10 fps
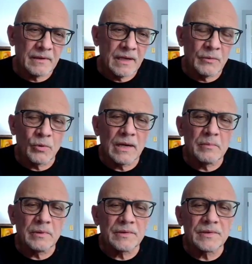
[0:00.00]
And we're
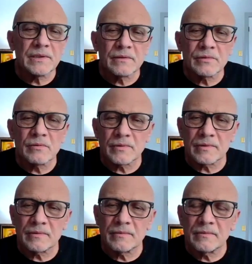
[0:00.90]
able to see the
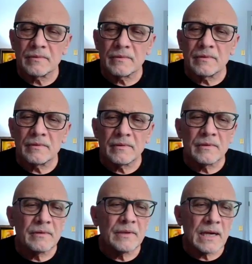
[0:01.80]
truth
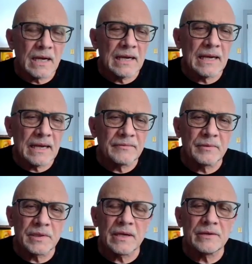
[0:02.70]
that I have
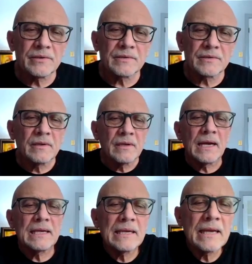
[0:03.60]
limitations.
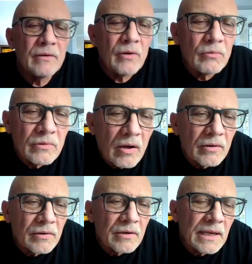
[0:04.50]
I can no
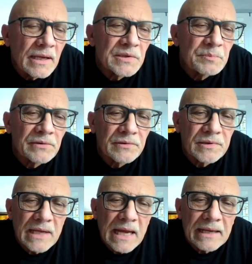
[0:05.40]
longer claim special
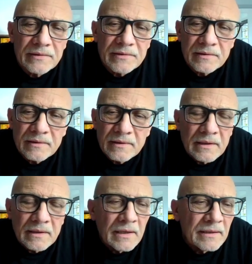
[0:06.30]
status,
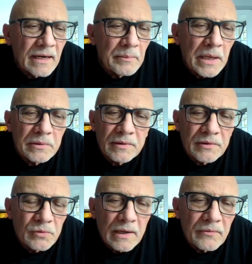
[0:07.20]
and that I'm able to
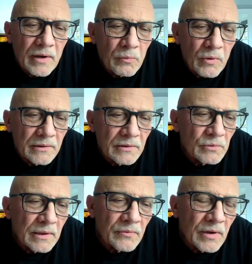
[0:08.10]
do whatever I want to do
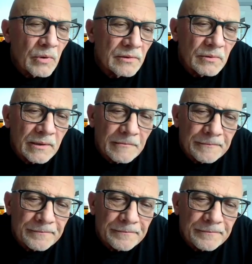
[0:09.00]
whenever I want to do it.